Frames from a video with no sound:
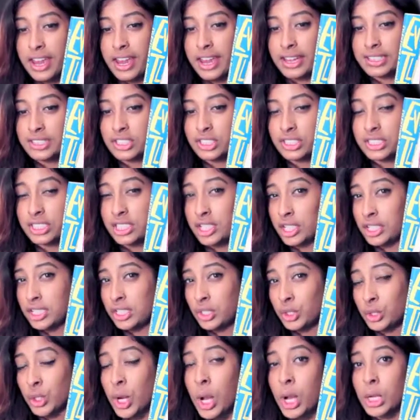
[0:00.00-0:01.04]
and just the
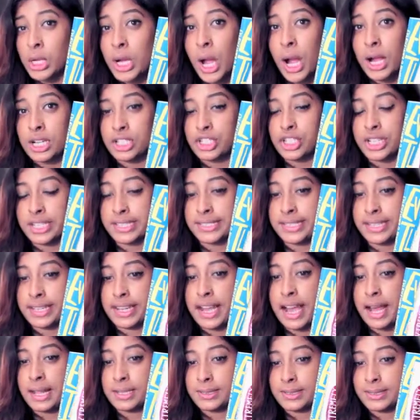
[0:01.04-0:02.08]
strong contrasting
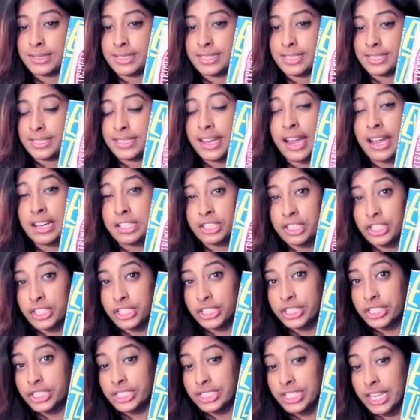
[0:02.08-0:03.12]
colors and
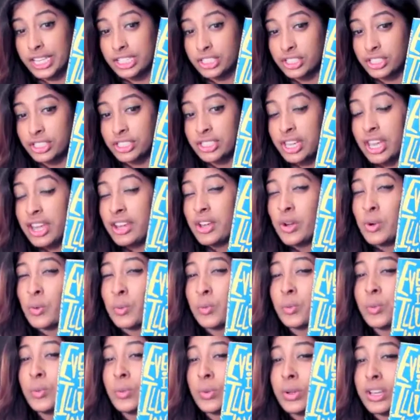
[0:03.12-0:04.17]
textures. I just
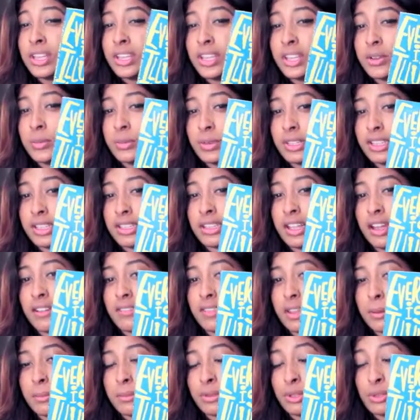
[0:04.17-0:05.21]
really love
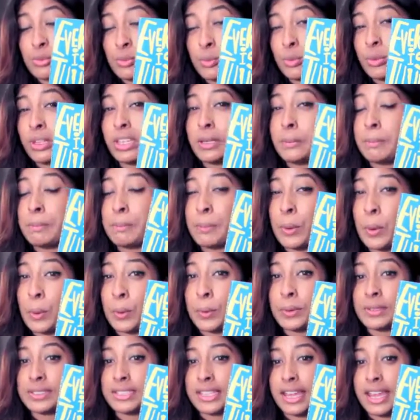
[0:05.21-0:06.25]
them. They're really
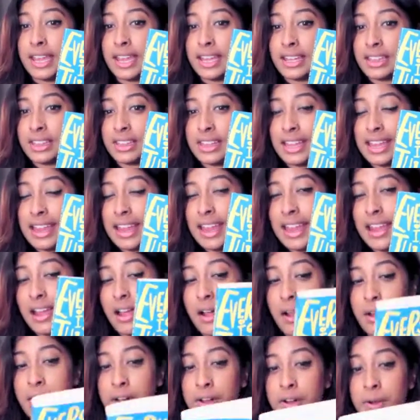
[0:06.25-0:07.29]
bold, and they
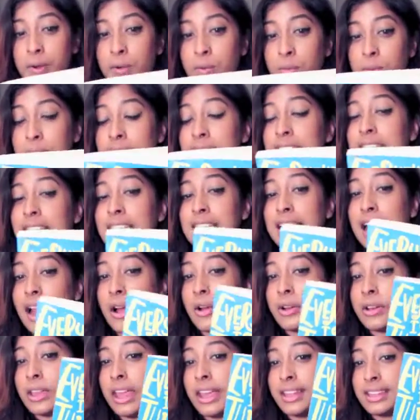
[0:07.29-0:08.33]
are really
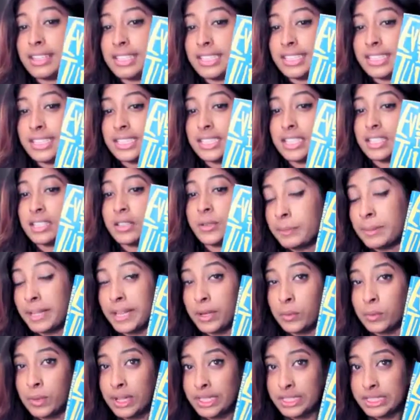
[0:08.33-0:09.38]
loud, and they still
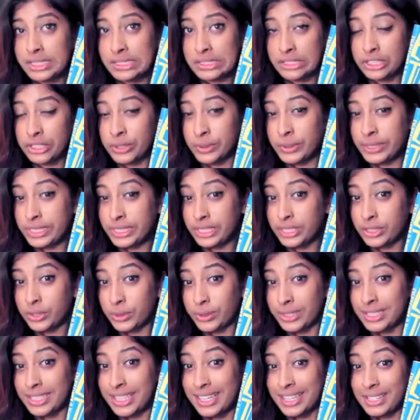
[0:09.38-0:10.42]
play well into the
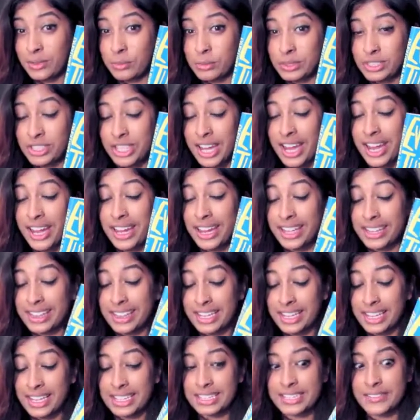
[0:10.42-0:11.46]
storyline, which I
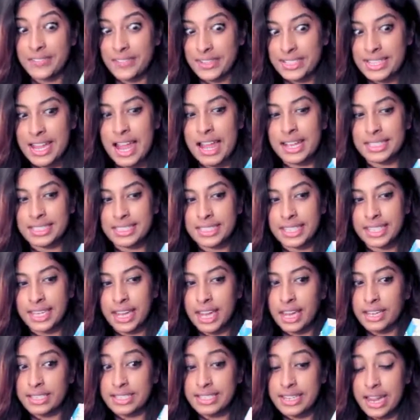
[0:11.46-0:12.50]
think is fantastic
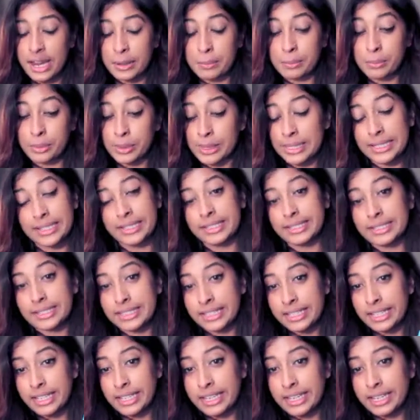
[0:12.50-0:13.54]
and done
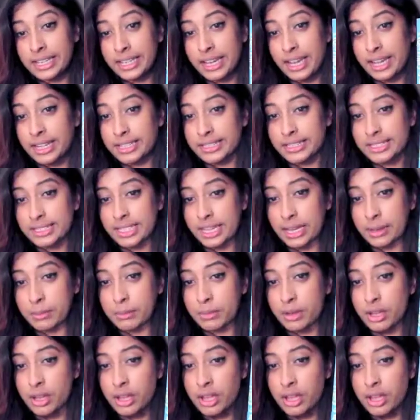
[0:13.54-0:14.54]
brilliantly. Again, same